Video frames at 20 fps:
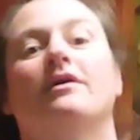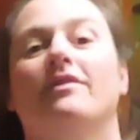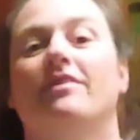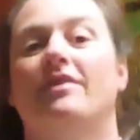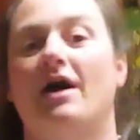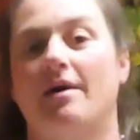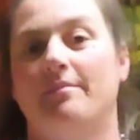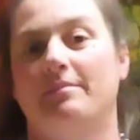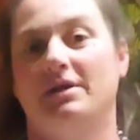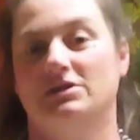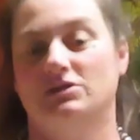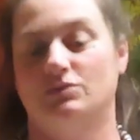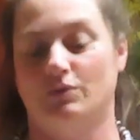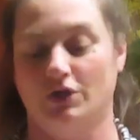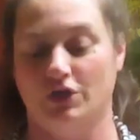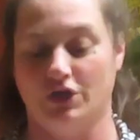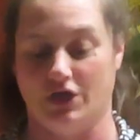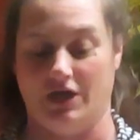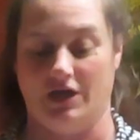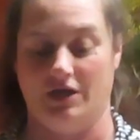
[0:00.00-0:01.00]
That means
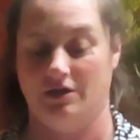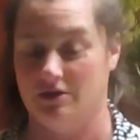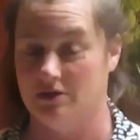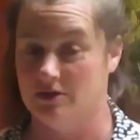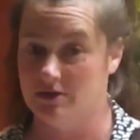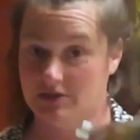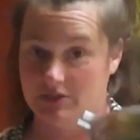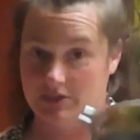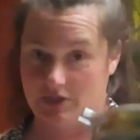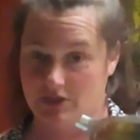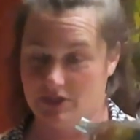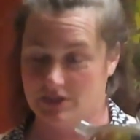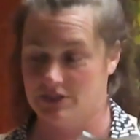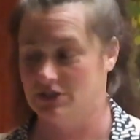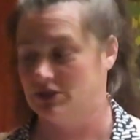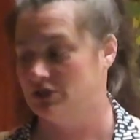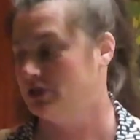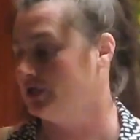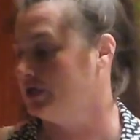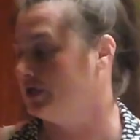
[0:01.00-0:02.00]
we're good. So this
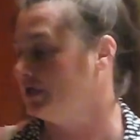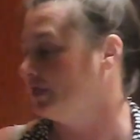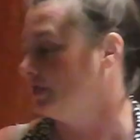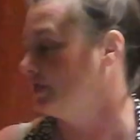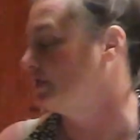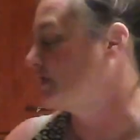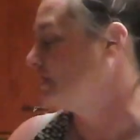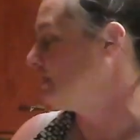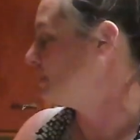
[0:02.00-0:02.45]
is good,